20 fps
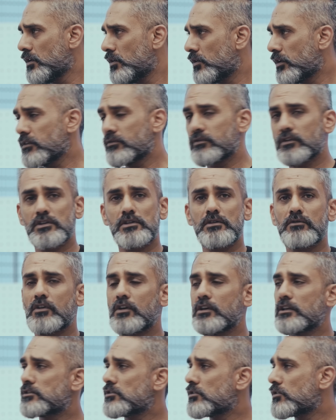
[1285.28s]
Okay, first of
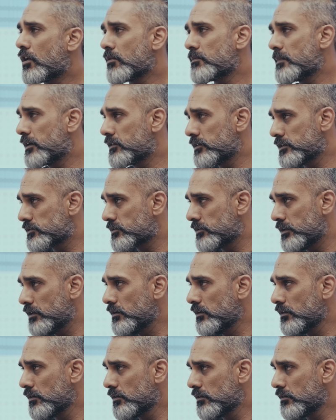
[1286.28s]
all, it's a dot matrix screen,
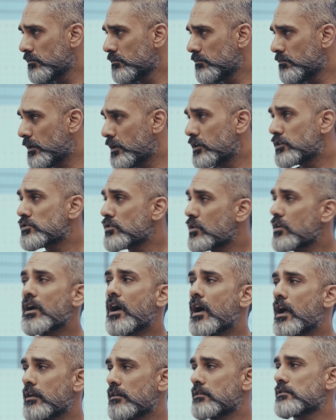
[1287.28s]
but it's not a
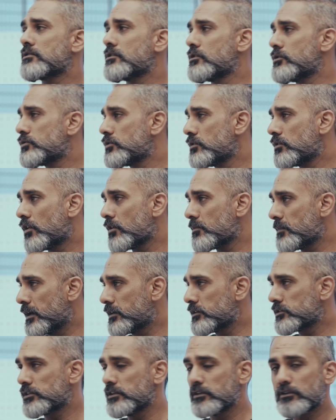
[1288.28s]
high resolution dot
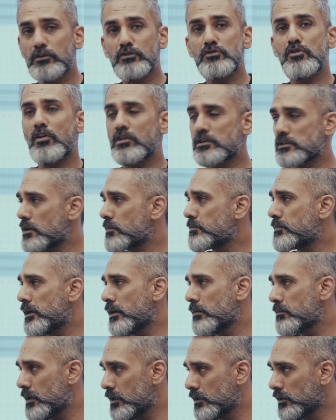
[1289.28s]
matrix screen. The dots are pretty
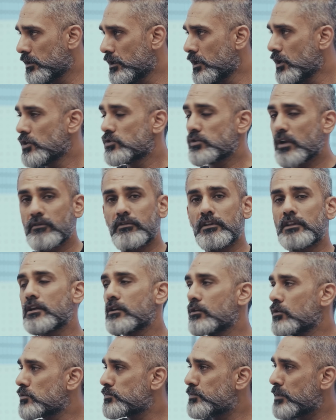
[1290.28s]
big. So everything
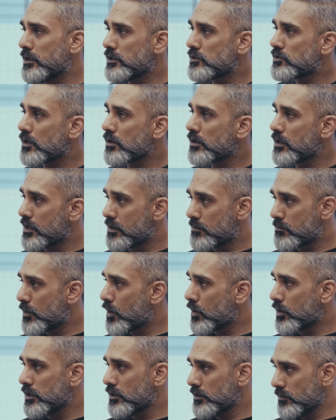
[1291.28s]
looks pretty chunky and
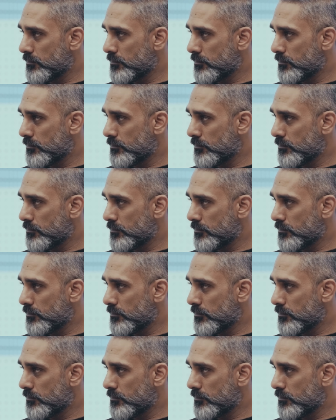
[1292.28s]
blocky.